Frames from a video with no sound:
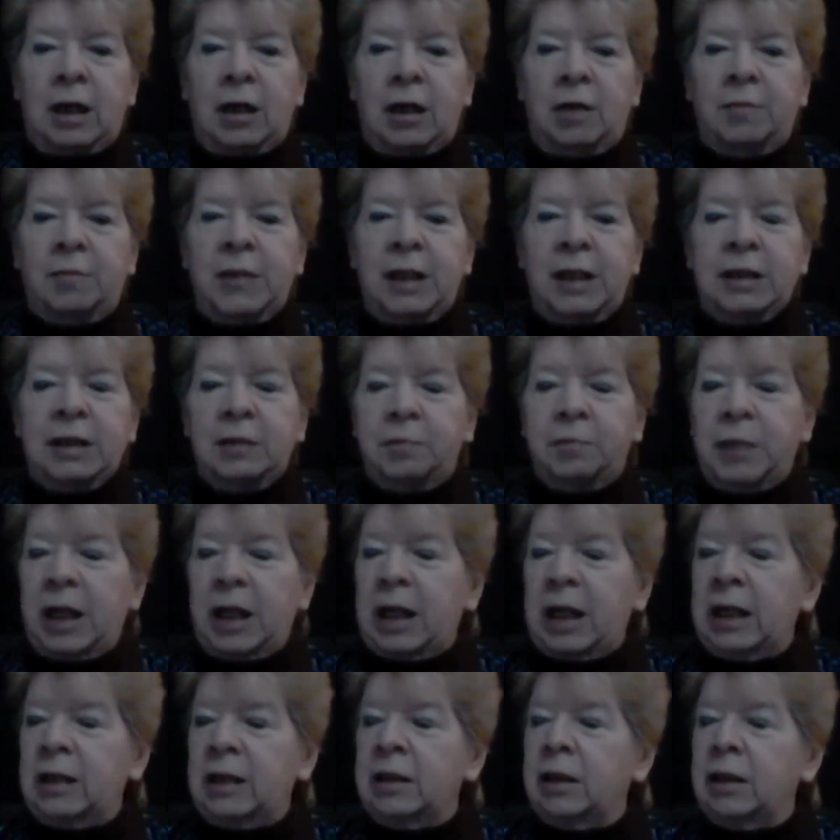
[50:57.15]
That
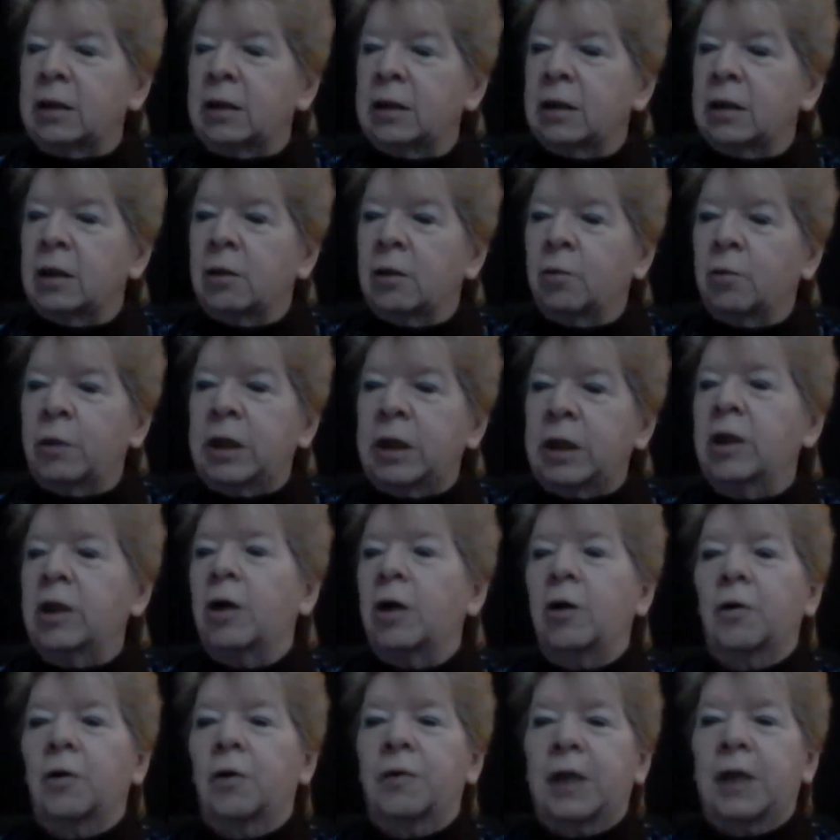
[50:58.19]
the pain,
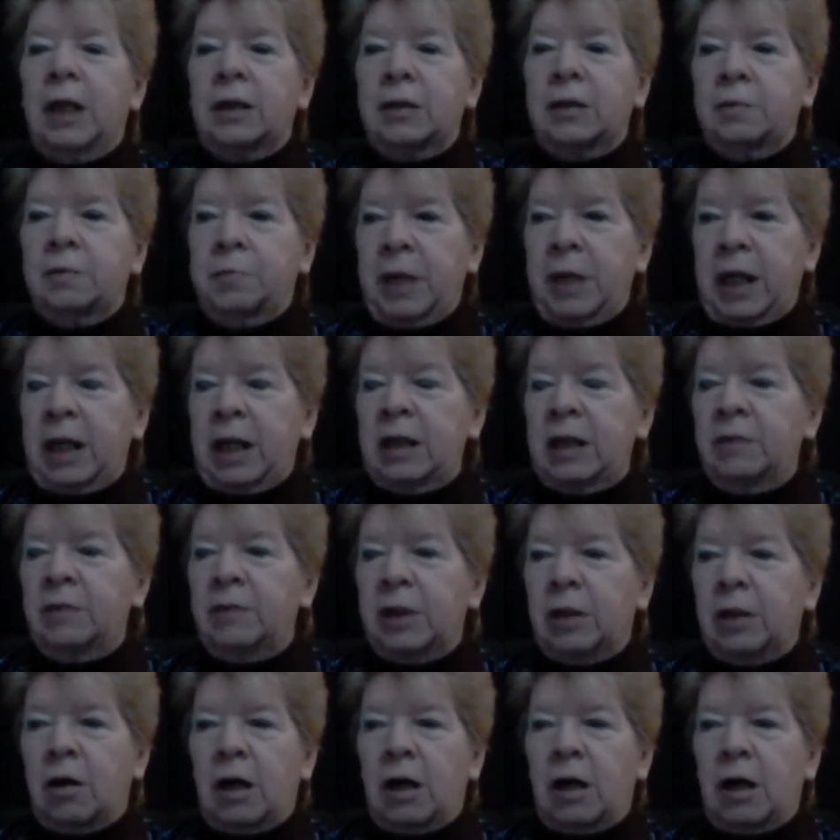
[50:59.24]
we know that the pain